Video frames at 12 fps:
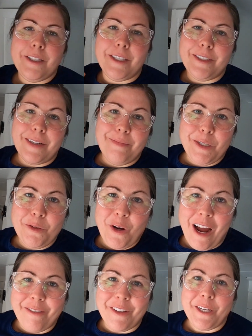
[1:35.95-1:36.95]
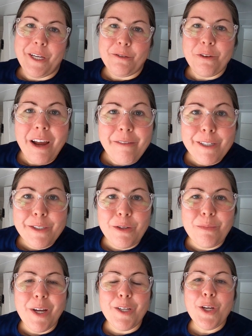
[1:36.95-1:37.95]
Since I've been traveling and driving so
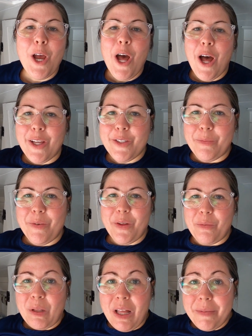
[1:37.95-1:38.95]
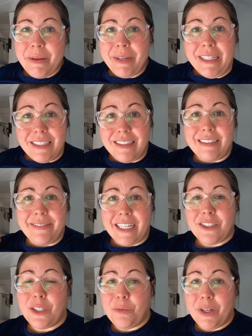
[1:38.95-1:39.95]
much, some of the plumbing pieces have
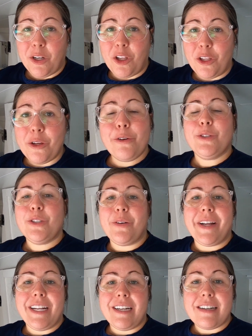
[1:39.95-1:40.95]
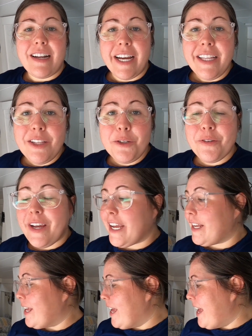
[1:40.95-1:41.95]
actually wiggled loose, so I need to tighten the
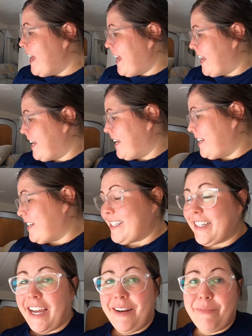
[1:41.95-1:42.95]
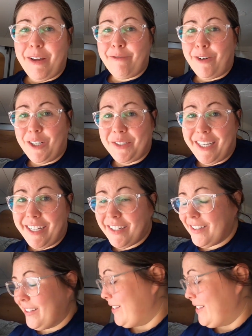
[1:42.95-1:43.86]
drain and tighten my faucet.